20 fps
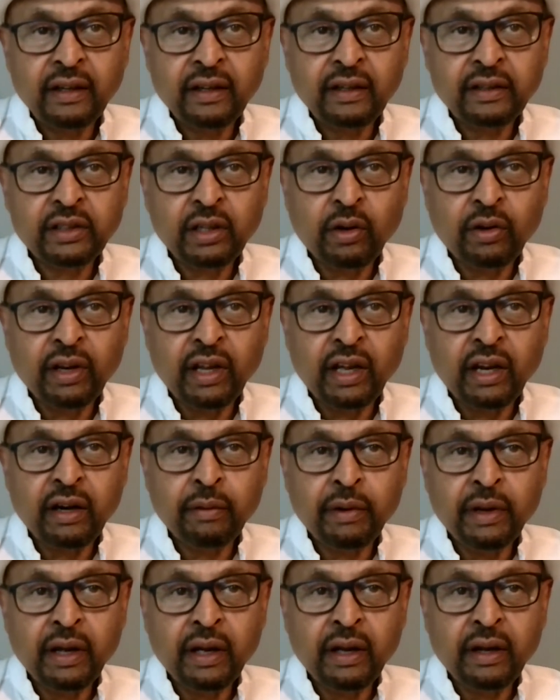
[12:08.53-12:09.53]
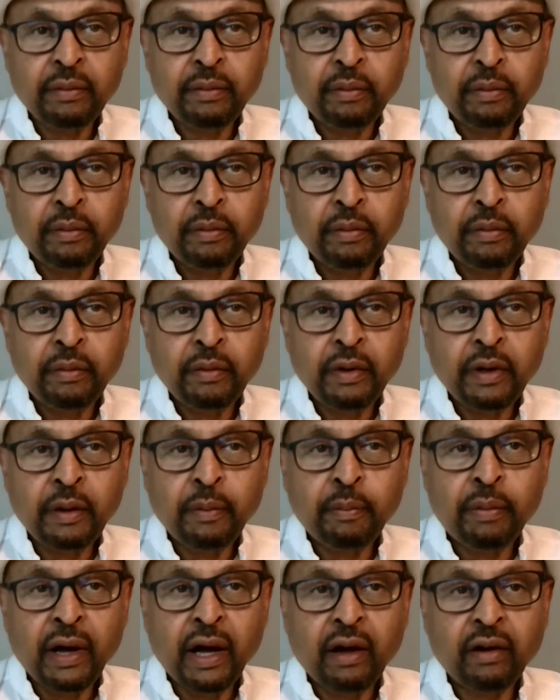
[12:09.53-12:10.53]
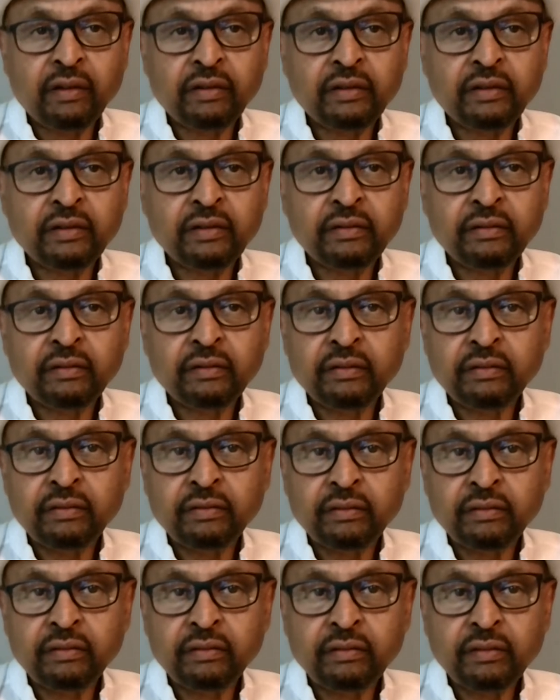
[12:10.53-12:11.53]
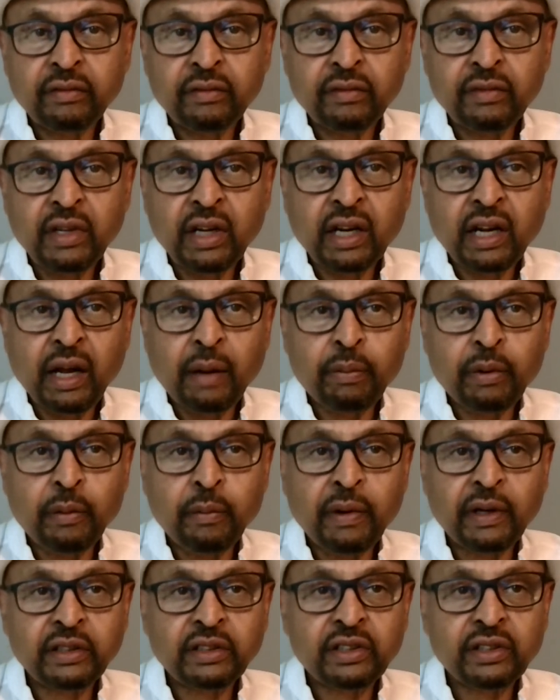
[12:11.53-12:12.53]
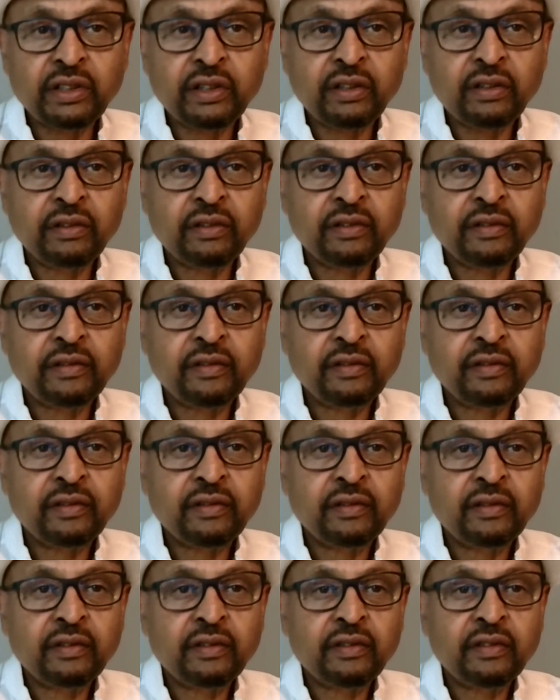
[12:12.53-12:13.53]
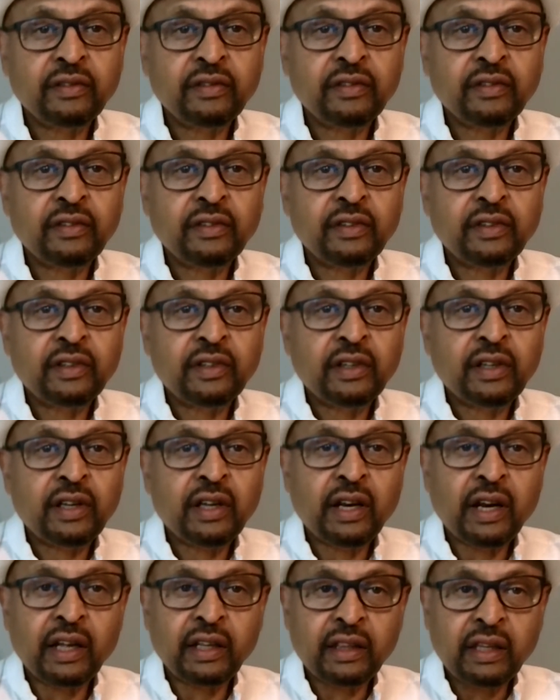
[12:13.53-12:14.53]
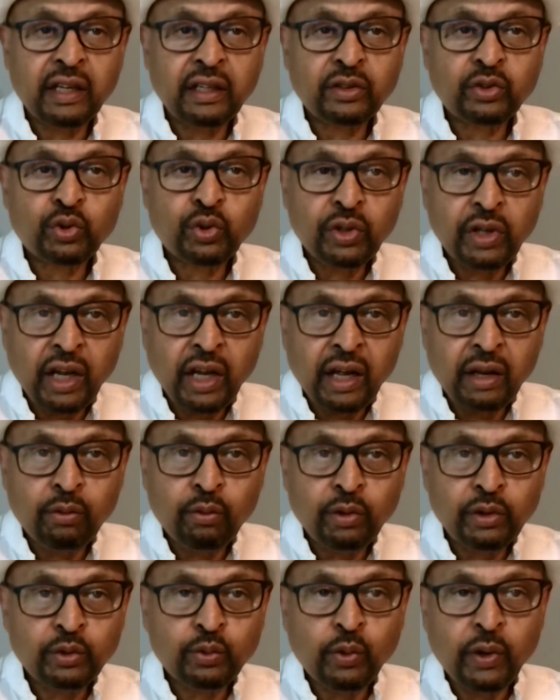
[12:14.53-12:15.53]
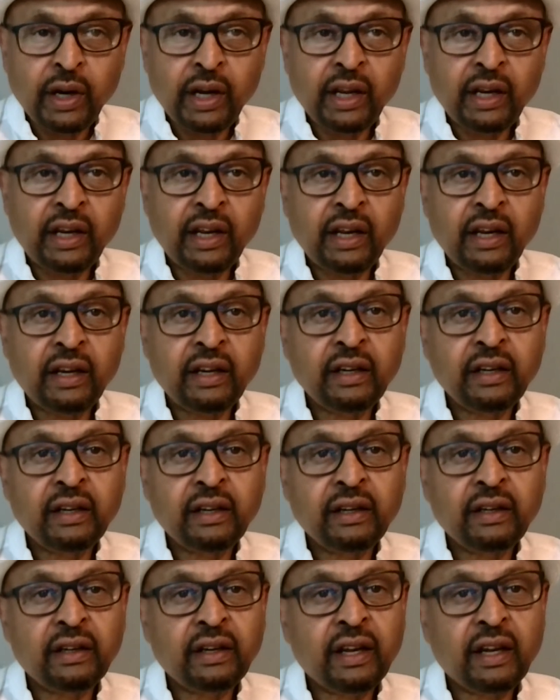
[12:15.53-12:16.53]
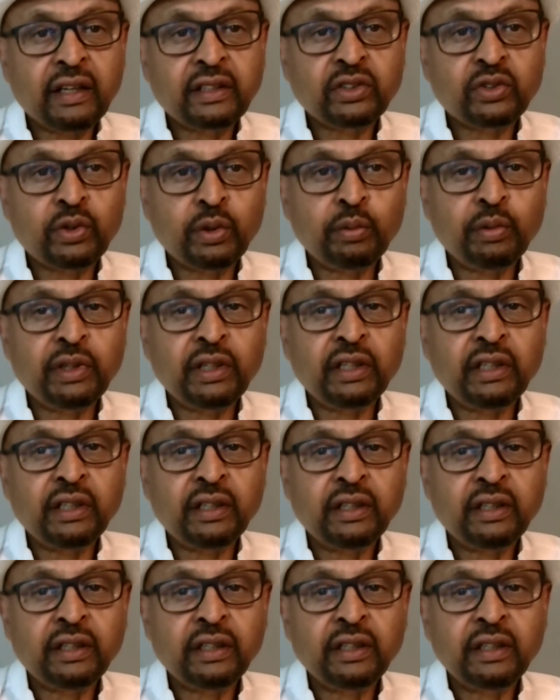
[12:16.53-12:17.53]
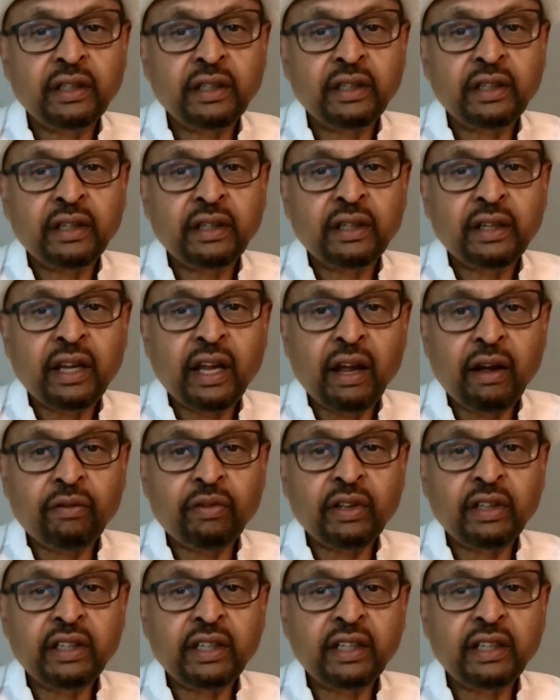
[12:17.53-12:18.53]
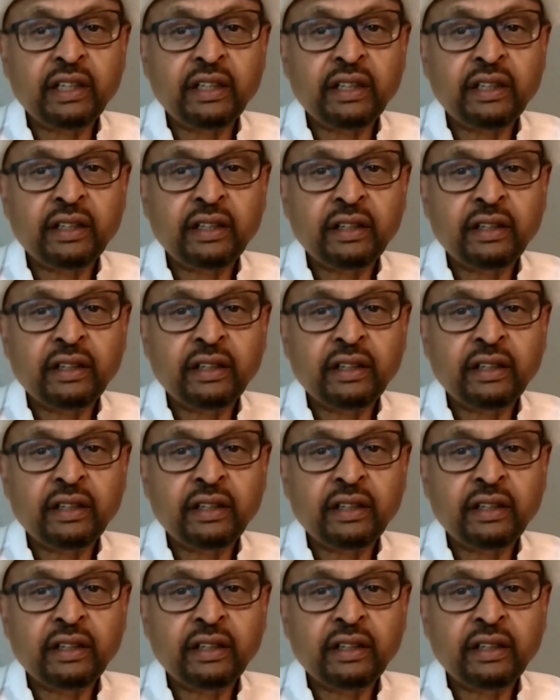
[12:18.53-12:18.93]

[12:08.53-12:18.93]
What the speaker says: Saudi Arabia about a couple of months ago, and I think Sudan was weighing in extremely heavily